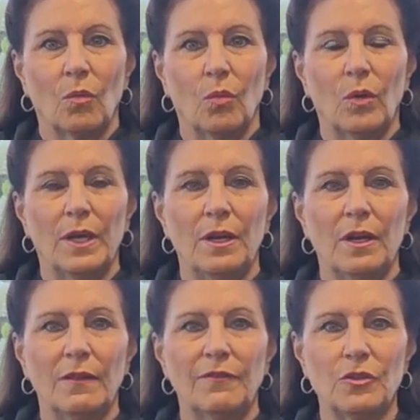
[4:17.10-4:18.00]
When
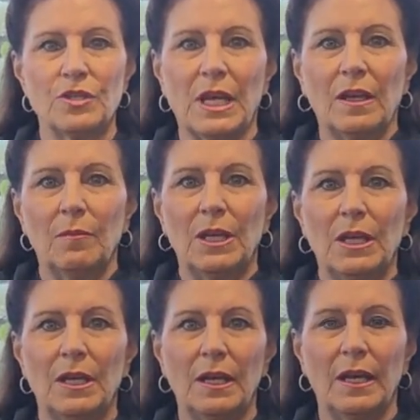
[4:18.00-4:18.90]
I first came
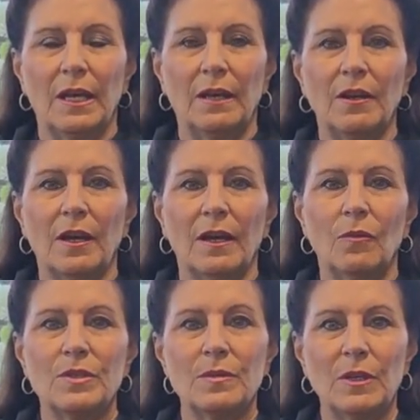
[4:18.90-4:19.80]
in and I
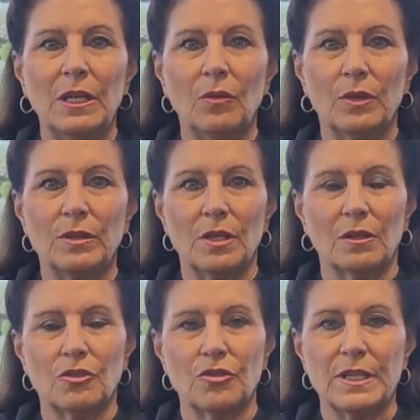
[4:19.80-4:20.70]
was meeting with
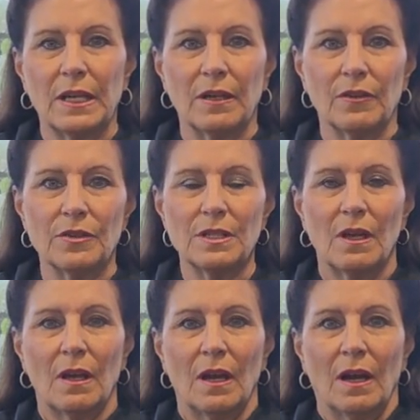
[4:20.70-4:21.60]
Dr. Sales,
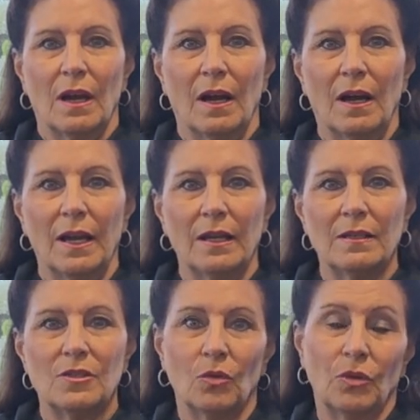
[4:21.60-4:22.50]
I
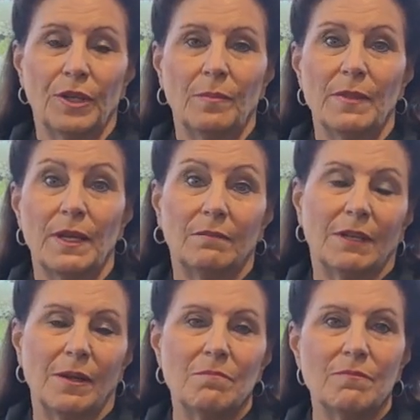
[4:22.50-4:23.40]
told him that
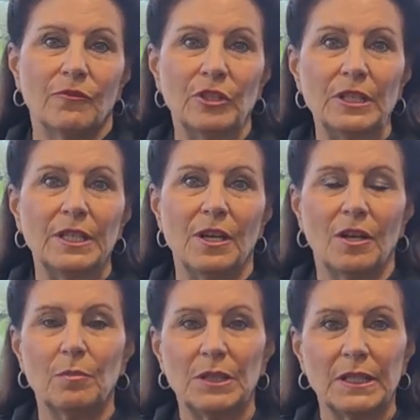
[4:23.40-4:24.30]
I'm really
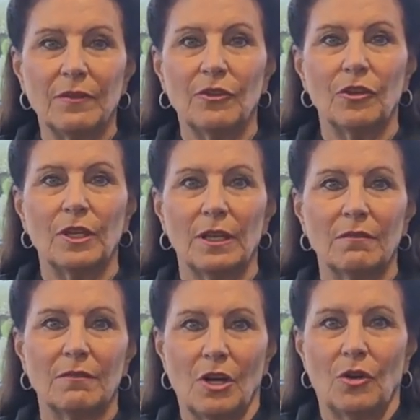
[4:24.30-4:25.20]
not a believer in
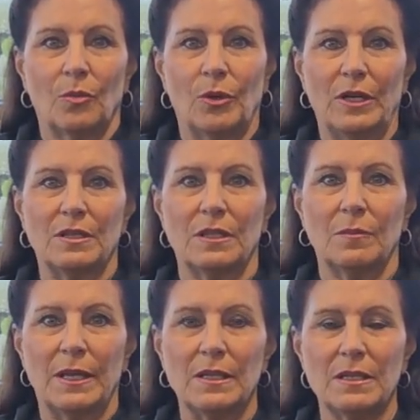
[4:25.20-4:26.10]
chiropractic
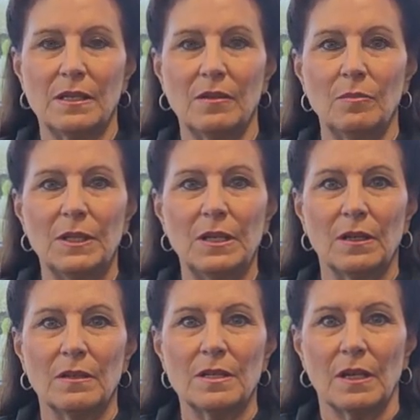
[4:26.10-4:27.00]
medicine
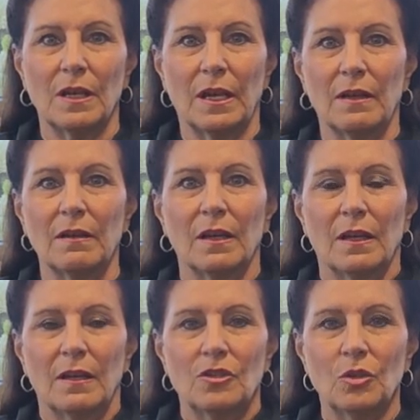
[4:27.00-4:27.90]
because I'd had
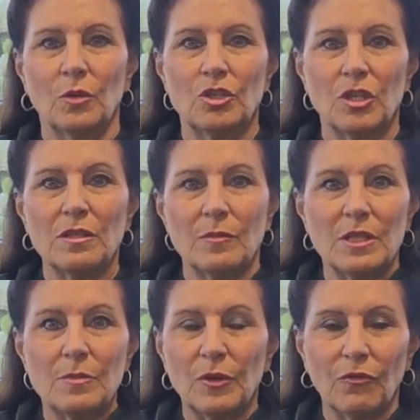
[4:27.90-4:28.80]
two
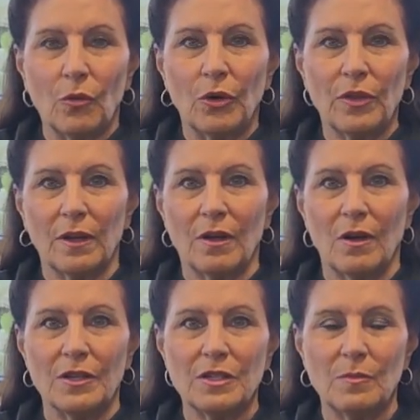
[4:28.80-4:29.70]
adjustments before that
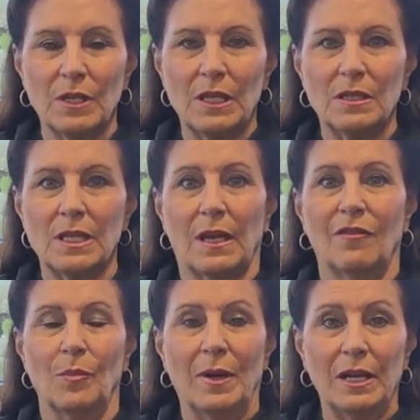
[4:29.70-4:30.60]
caused me to
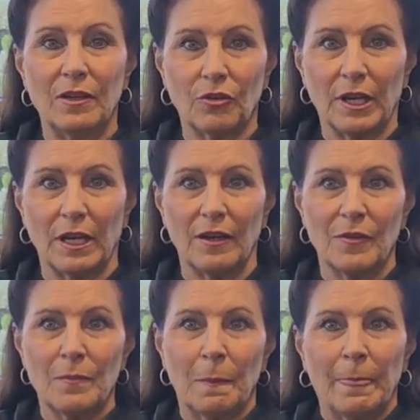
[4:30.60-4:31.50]
have a migraine.
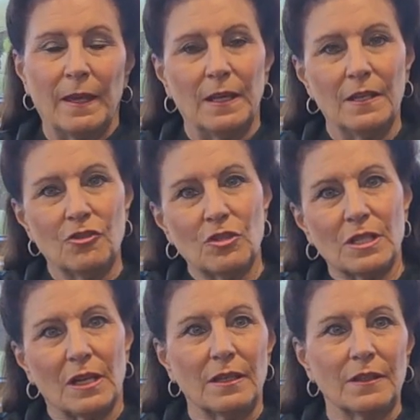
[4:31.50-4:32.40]
And he just
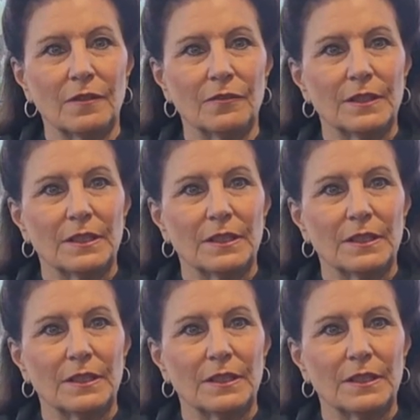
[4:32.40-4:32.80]
kind of